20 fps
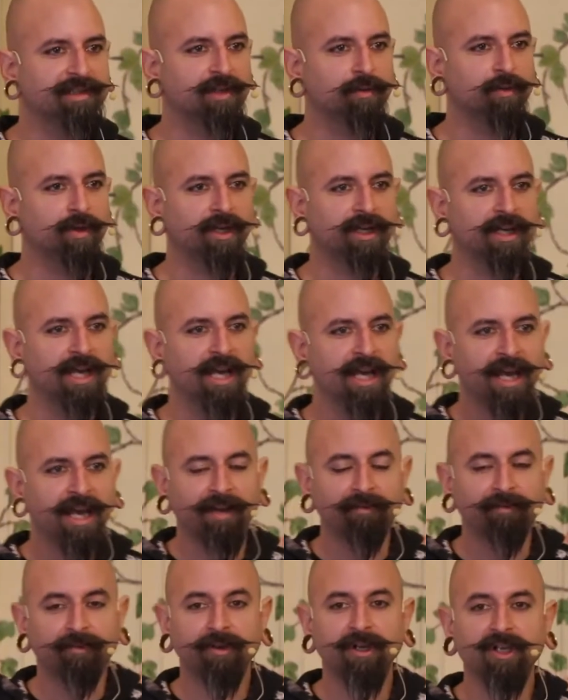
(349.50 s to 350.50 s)
work,
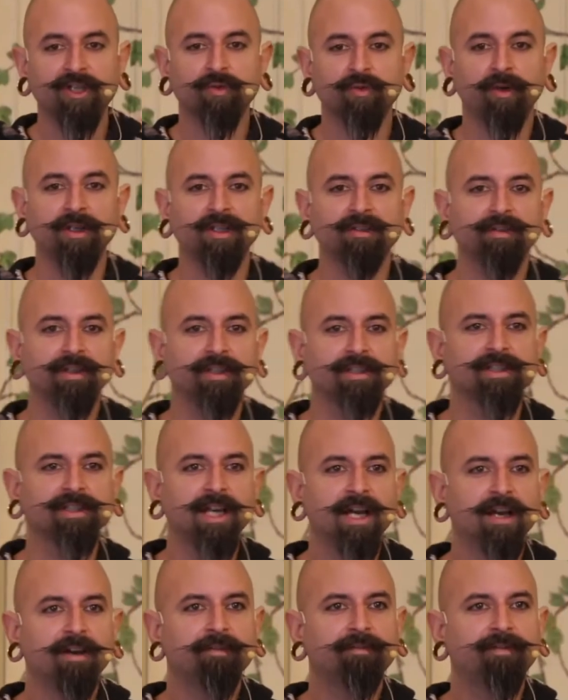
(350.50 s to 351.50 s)
and for each one of us,
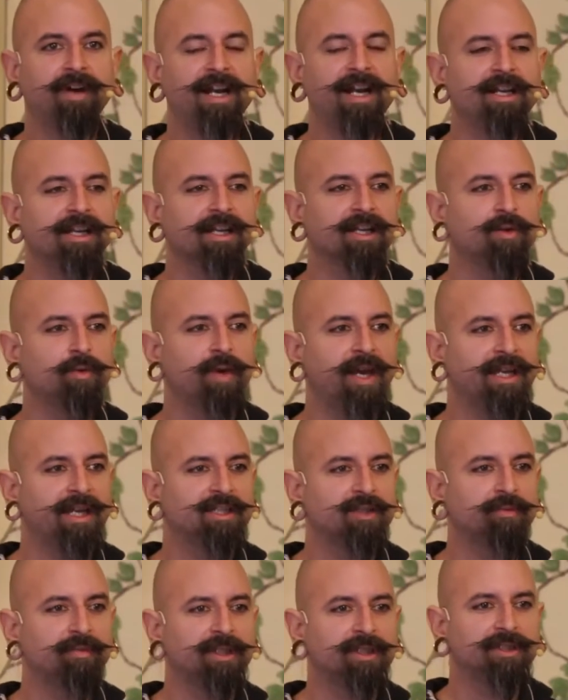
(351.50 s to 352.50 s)
finding a way
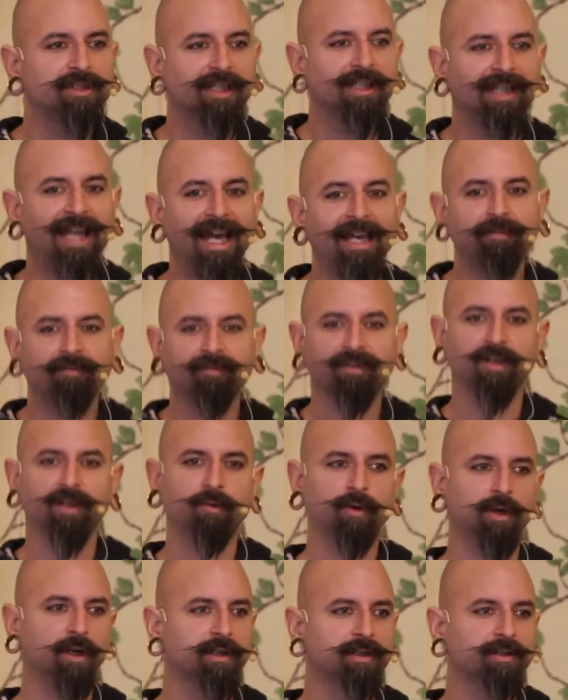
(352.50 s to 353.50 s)
to build a life that
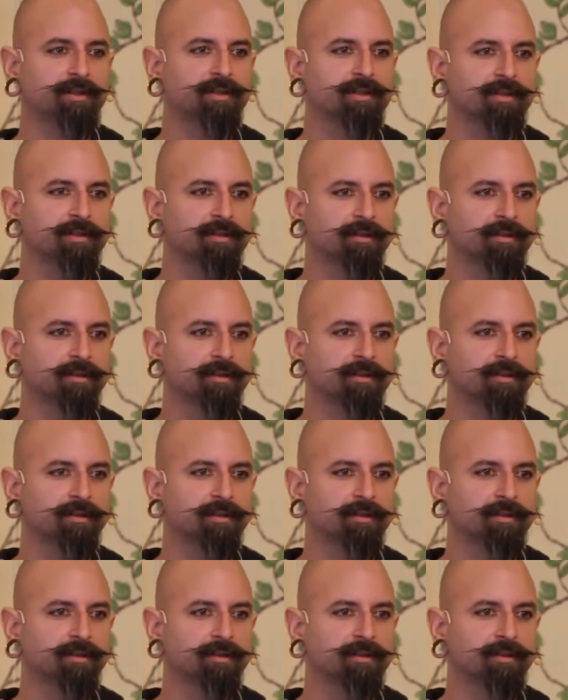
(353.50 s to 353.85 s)
works.